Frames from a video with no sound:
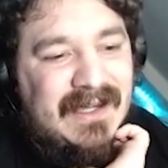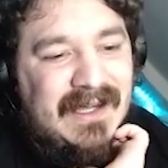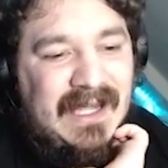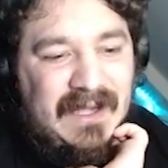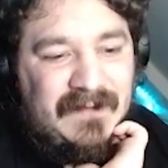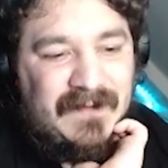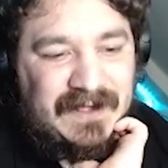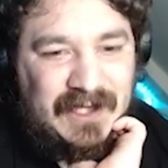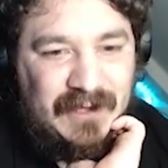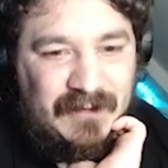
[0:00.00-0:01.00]

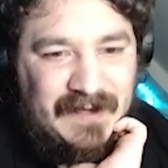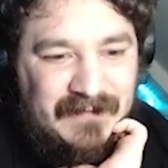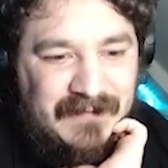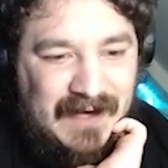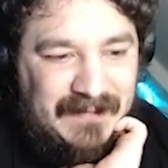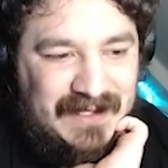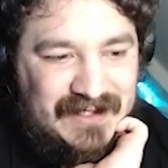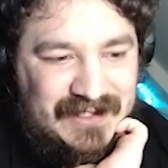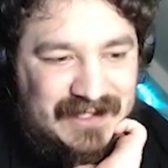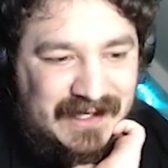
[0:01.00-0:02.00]
even using
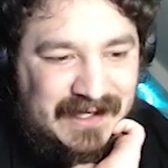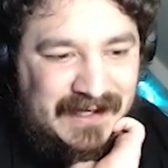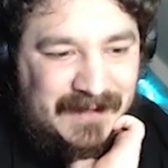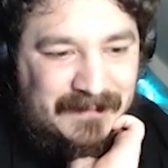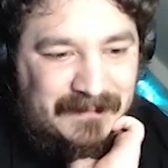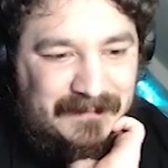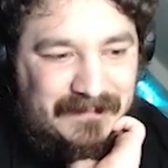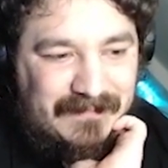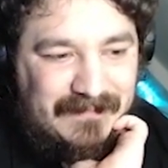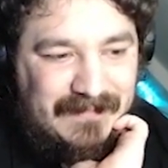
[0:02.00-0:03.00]
rummage, um,
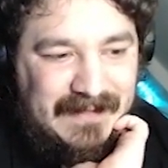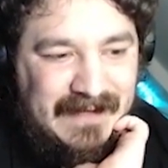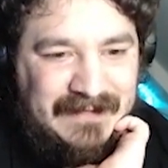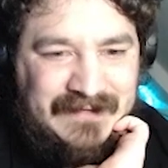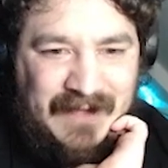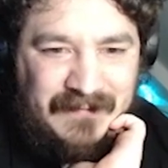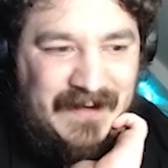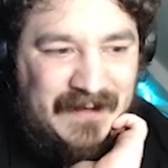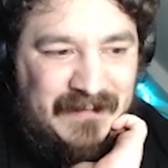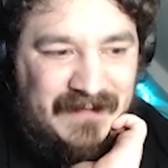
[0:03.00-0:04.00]
I don't
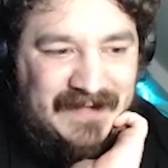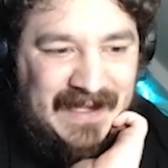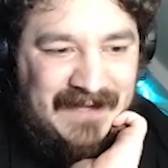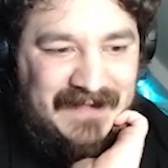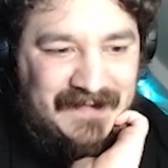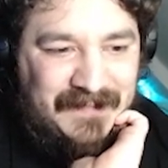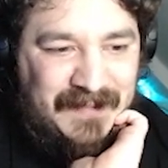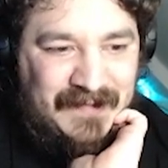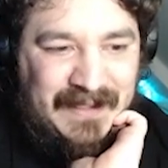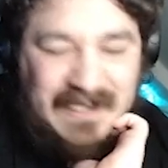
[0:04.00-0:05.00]
think would have saved us,
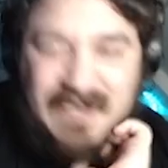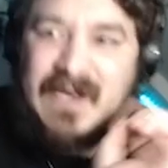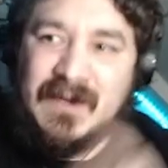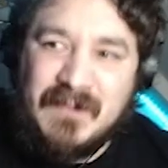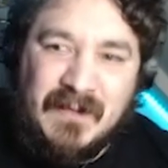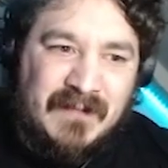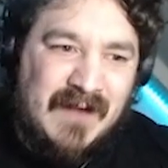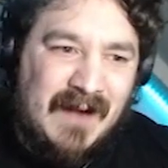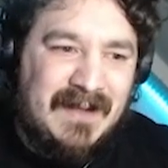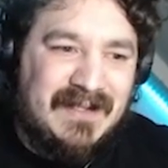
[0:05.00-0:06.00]
because I mean, like, we would have
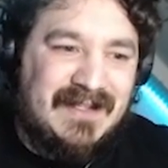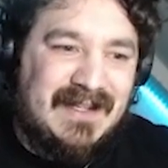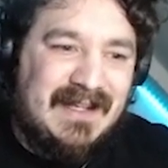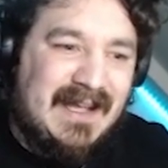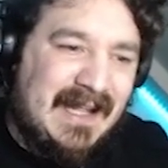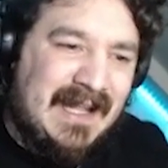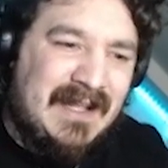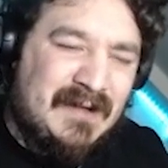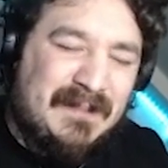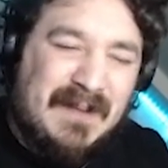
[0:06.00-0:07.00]
rummaged and then
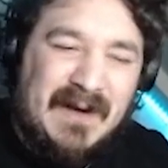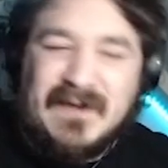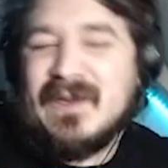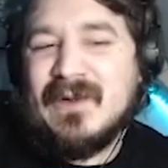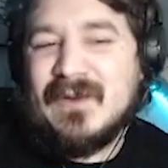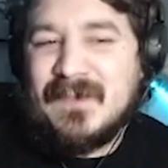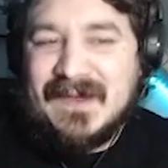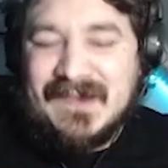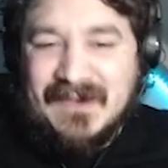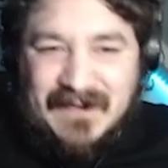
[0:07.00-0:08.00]
used the pilfered goods, but
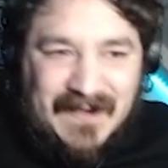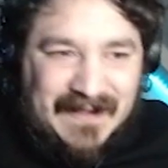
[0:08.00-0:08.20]
I still don't think